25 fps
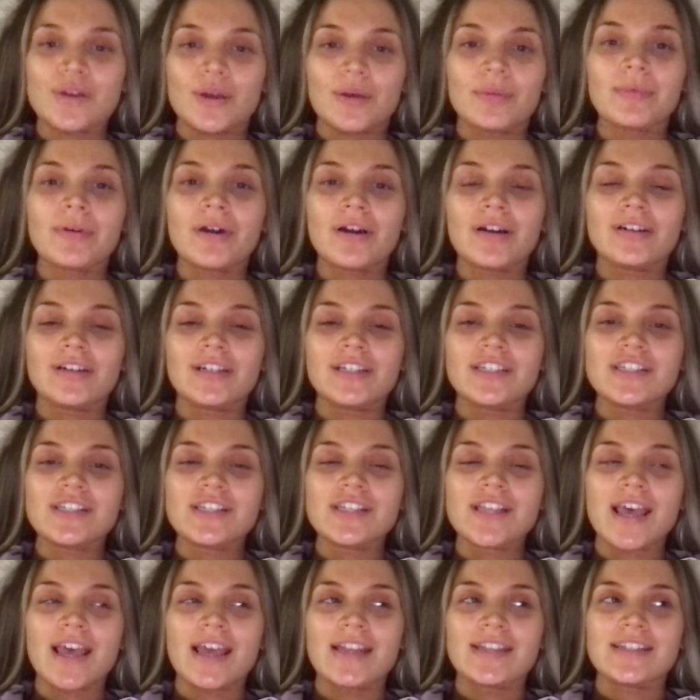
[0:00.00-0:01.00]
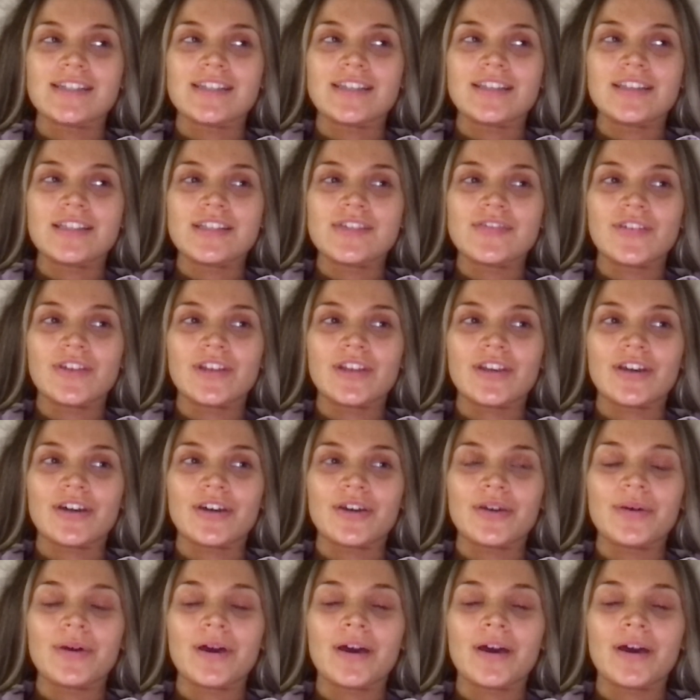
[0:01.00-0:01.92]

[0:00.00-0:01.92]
I'm currently just editing this video.